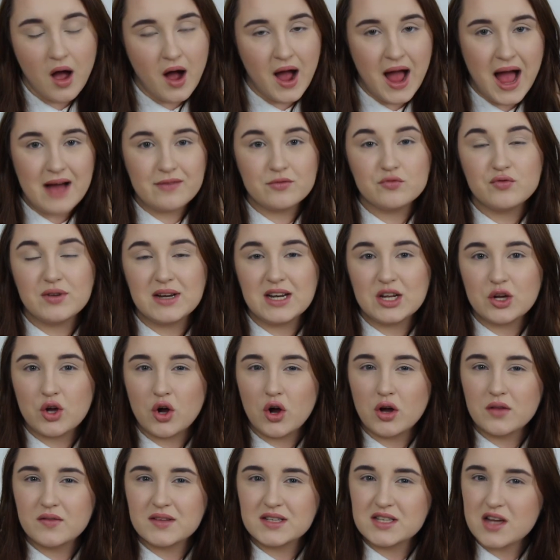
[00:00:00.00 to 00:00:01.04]
I haven't really
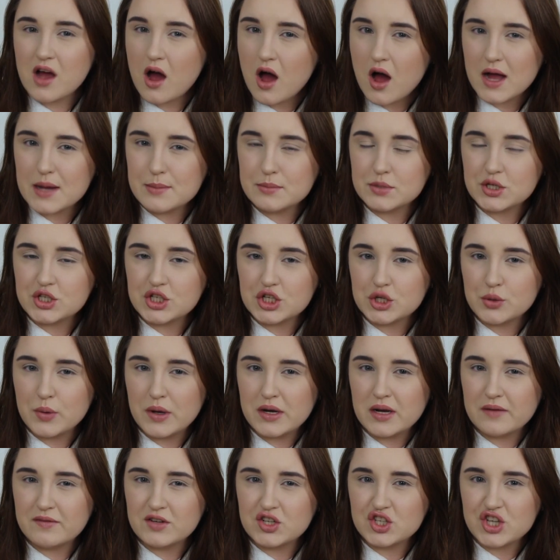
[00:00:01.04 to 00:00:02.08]
got the time to do
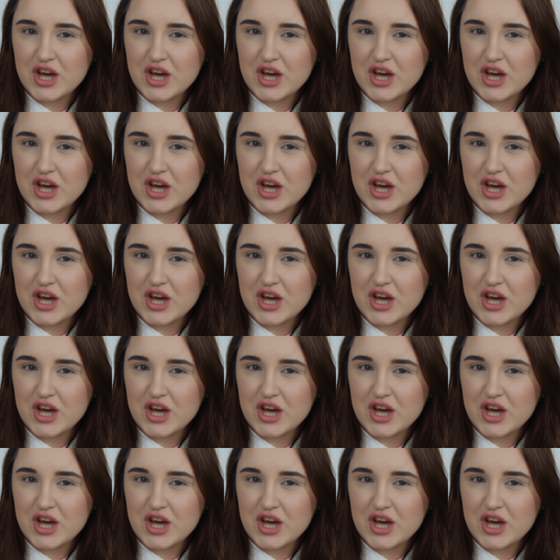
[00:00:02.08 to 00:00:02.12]
another